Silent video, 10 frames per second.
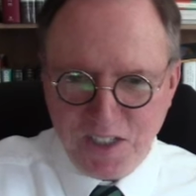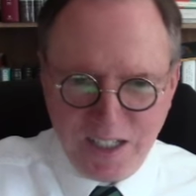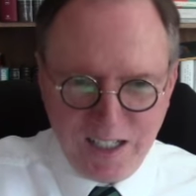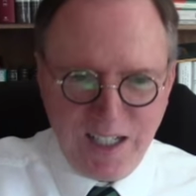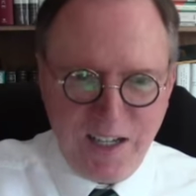
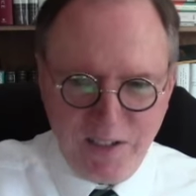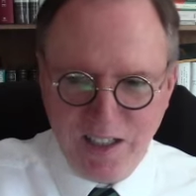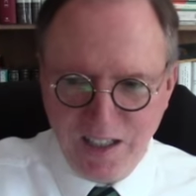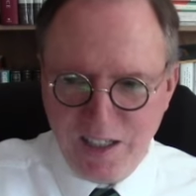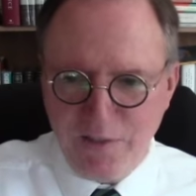can't have a
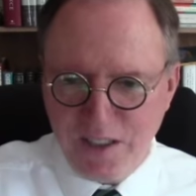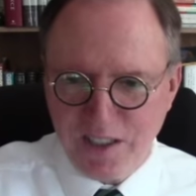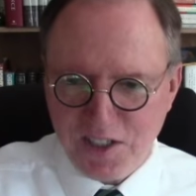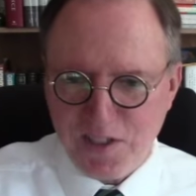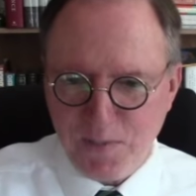living
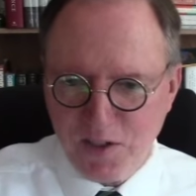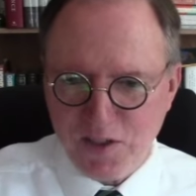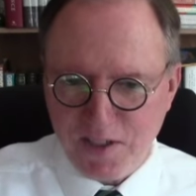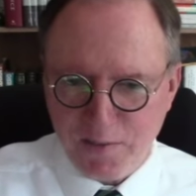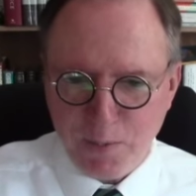
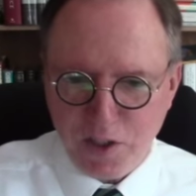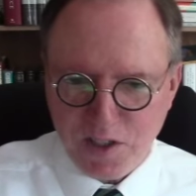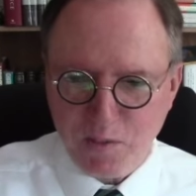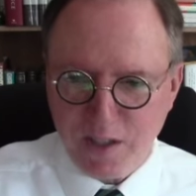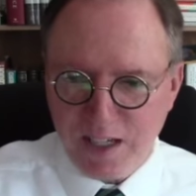experience of a
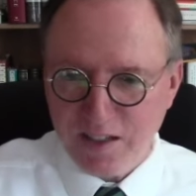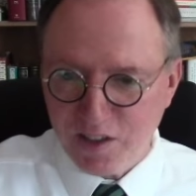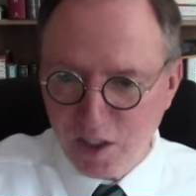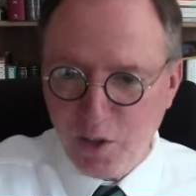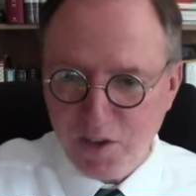person without
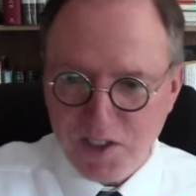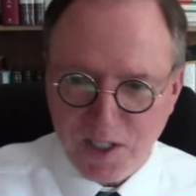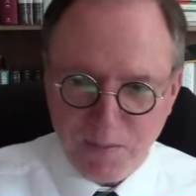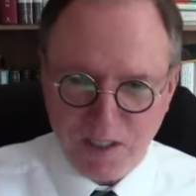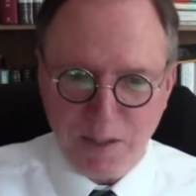knowing
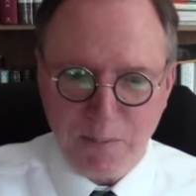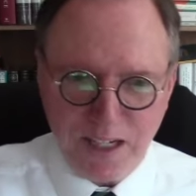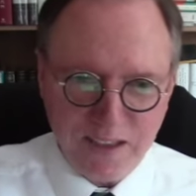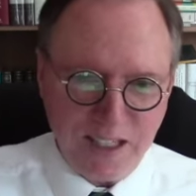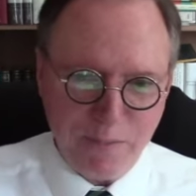something
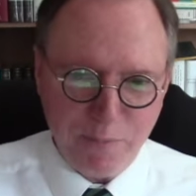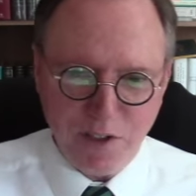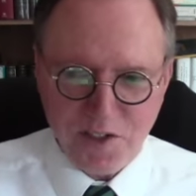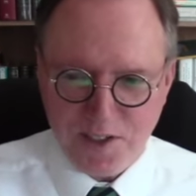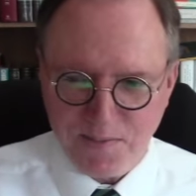about that
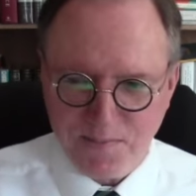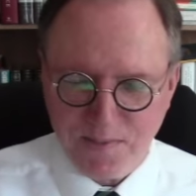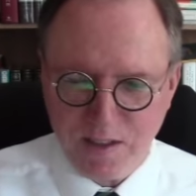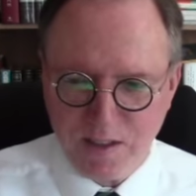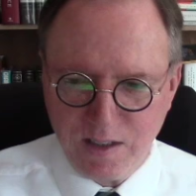person,
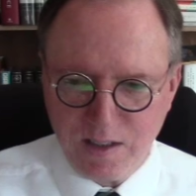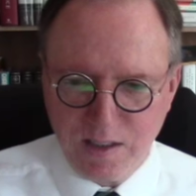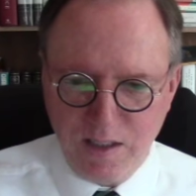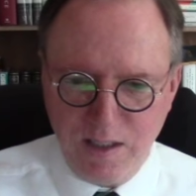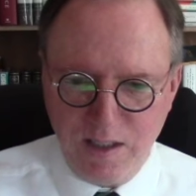
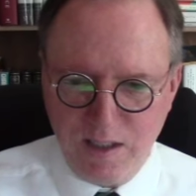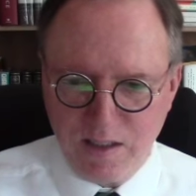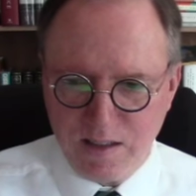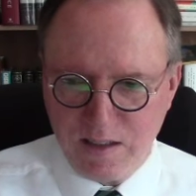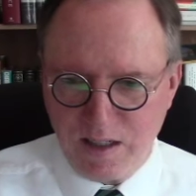
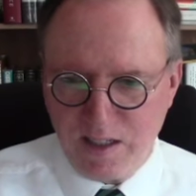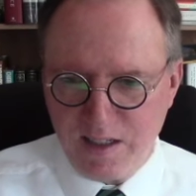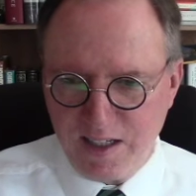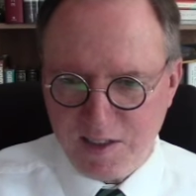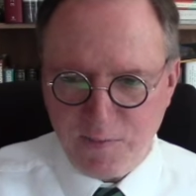and uh,
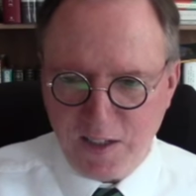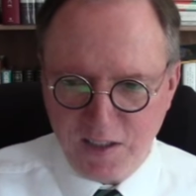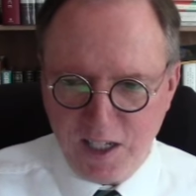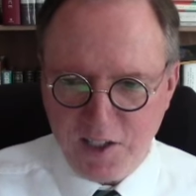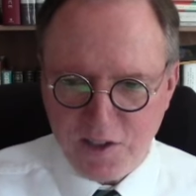that's
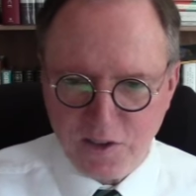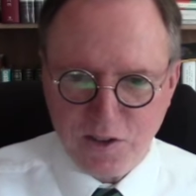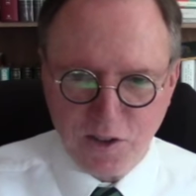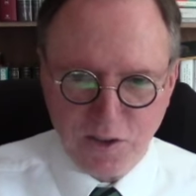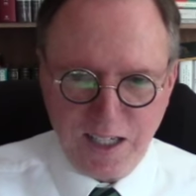foundational
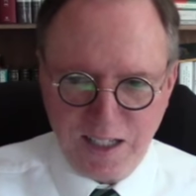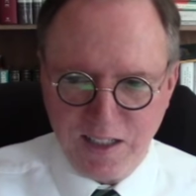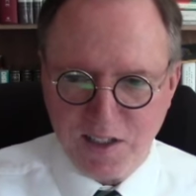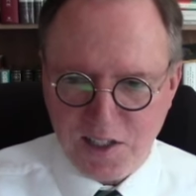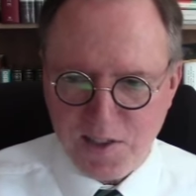to
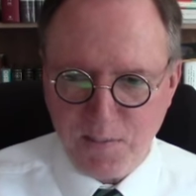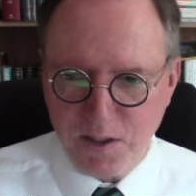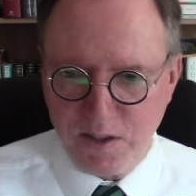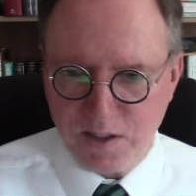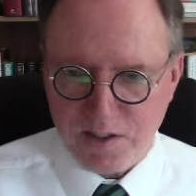that
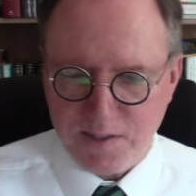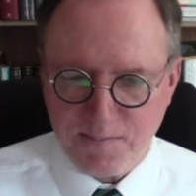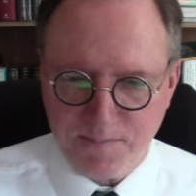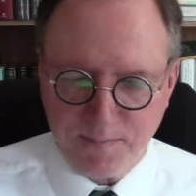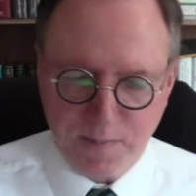experience.
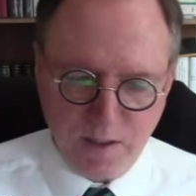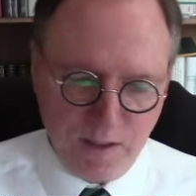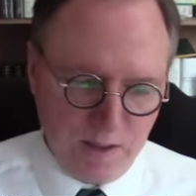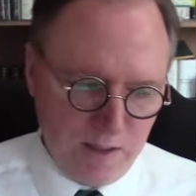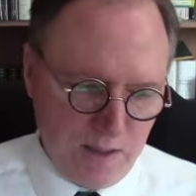
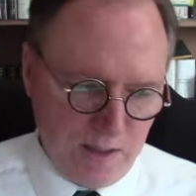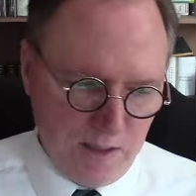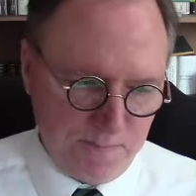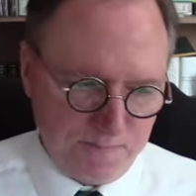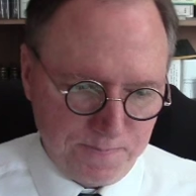Um,